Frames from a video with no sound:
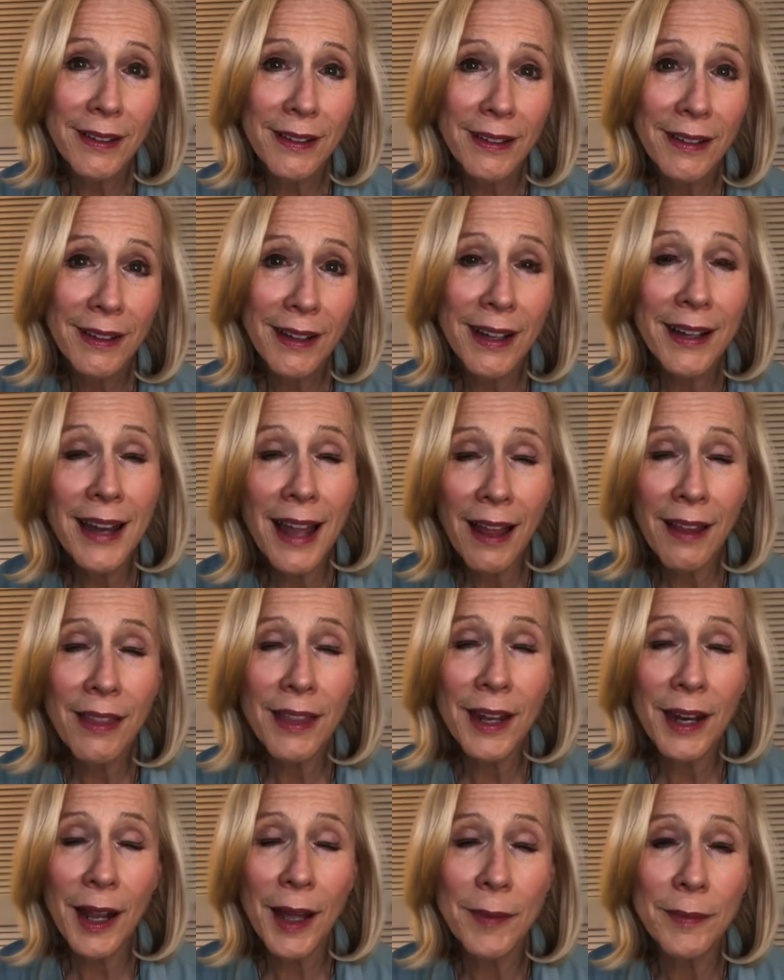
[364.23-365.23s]
And now that
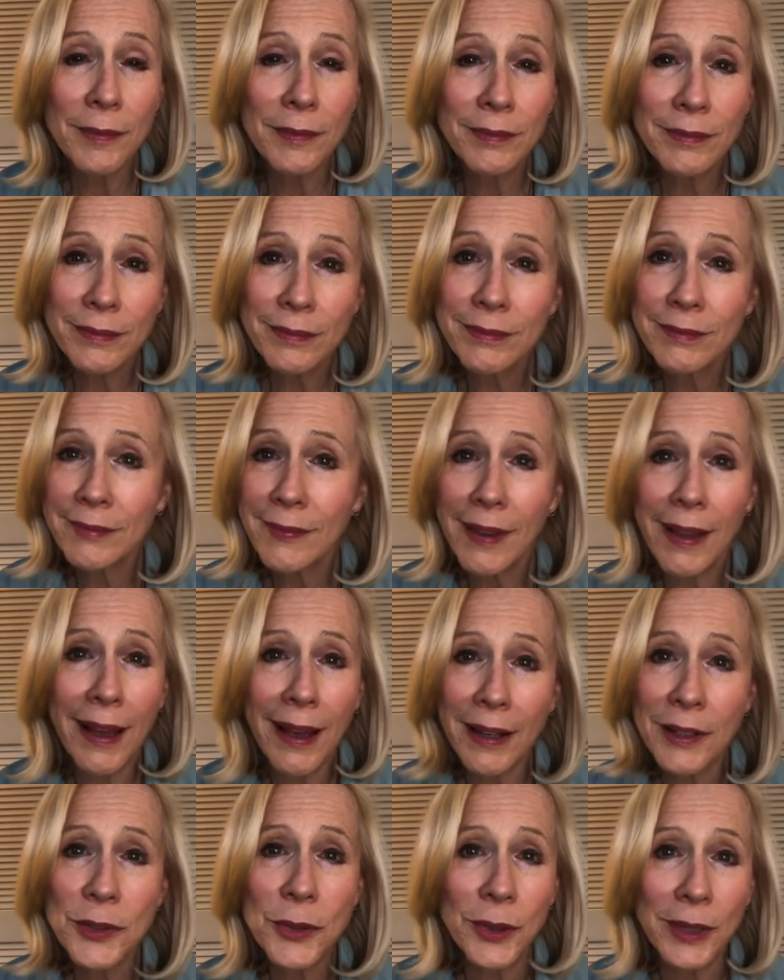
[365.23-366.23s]
I'm
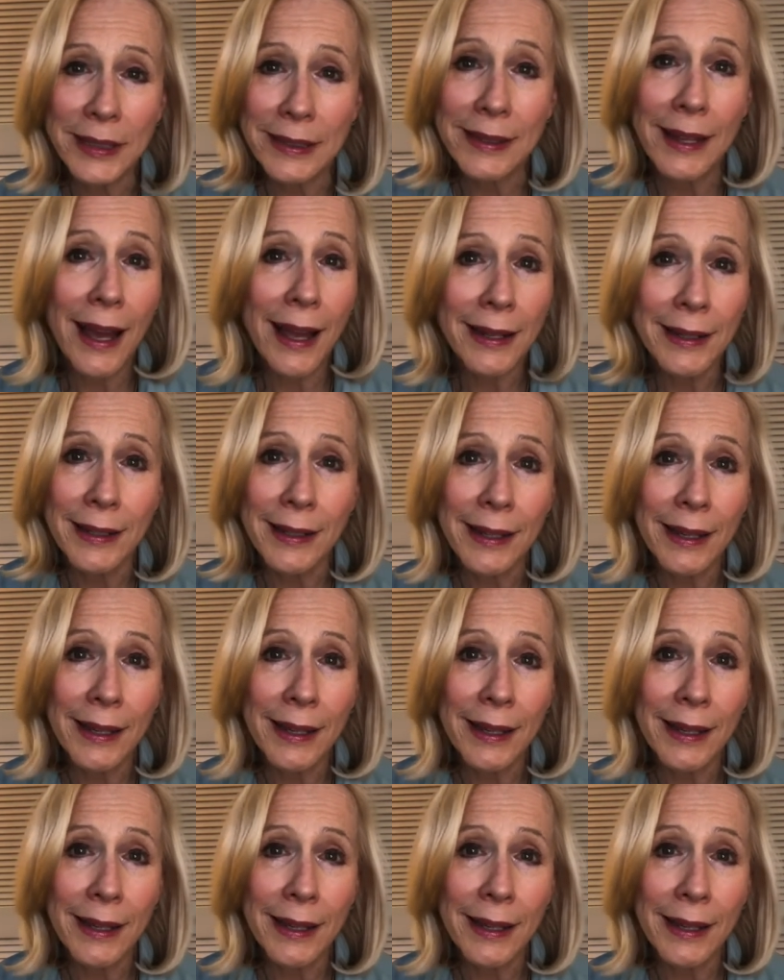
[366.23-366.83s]
actually 90,